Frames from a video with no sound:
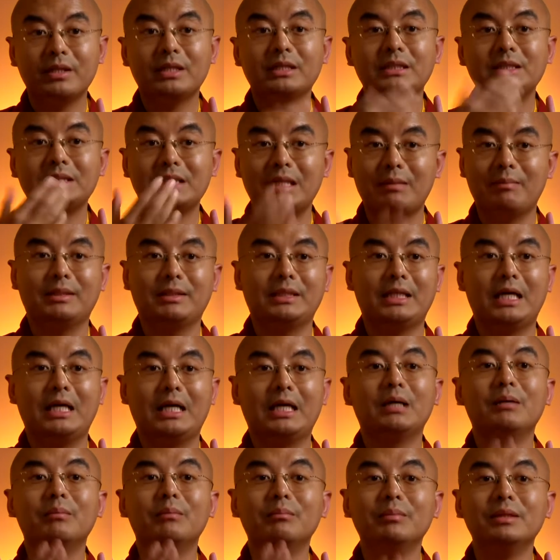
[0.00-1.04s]
shamatha
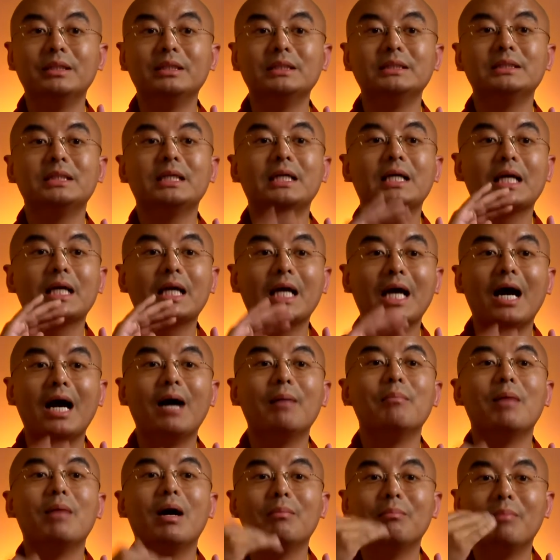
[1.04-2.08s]
means
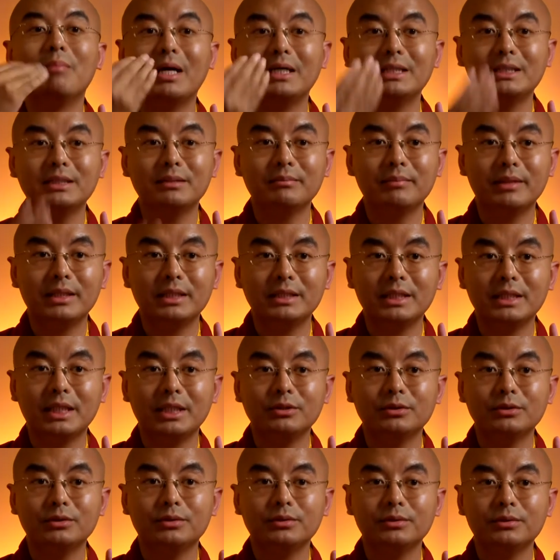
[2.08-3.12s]
calm abiding
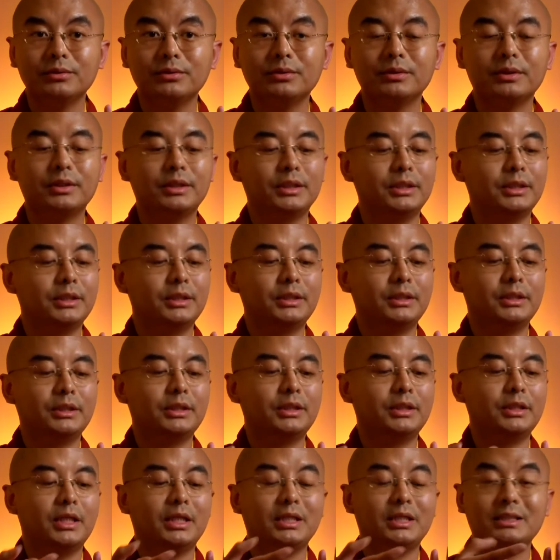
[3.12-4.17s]
meditation.
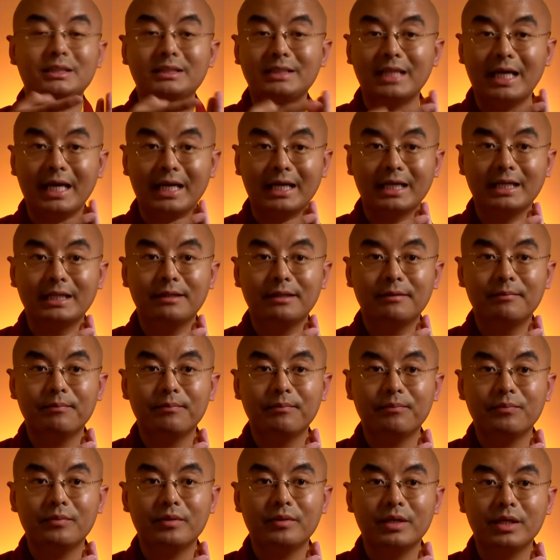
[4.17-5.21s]
And second
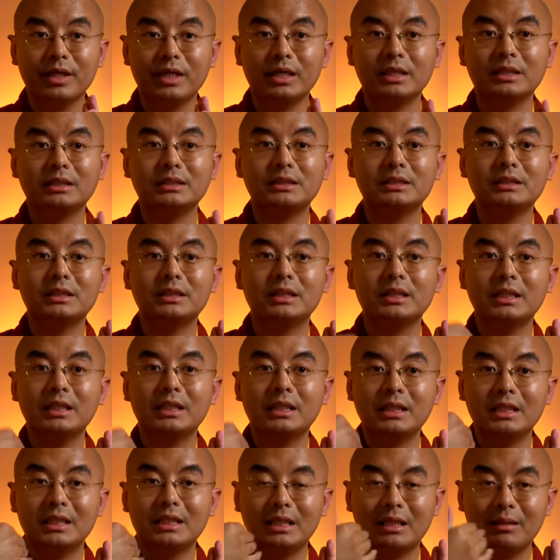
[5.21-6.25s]
is
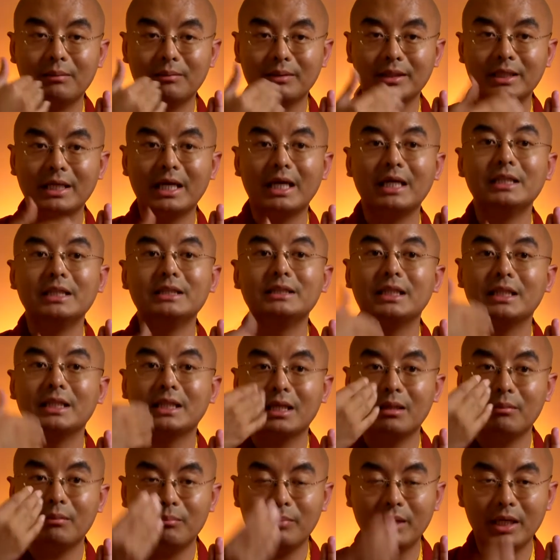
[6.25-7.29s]
loving kindness and
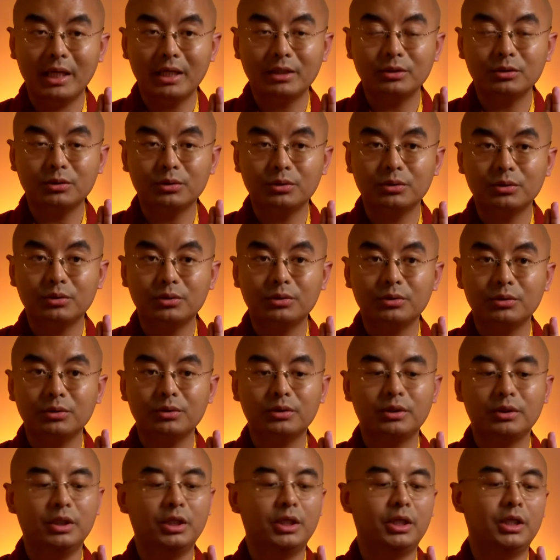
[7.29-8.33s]
compassion.
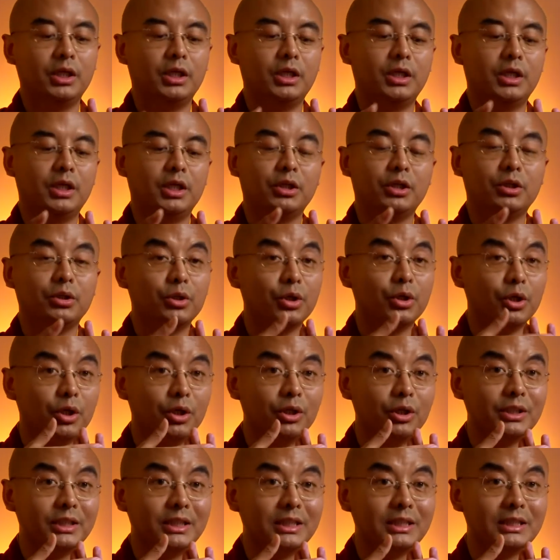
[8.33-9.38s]
And
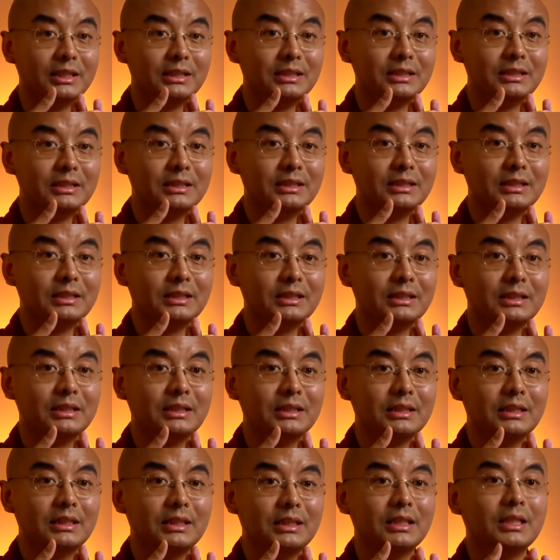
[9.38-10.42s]
third is
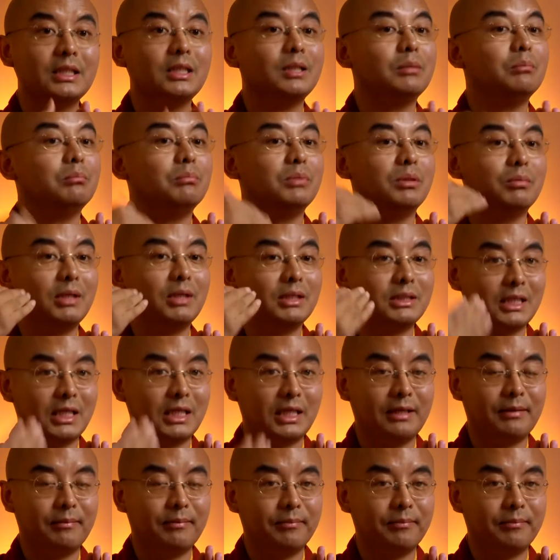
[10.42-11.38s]
vipassana.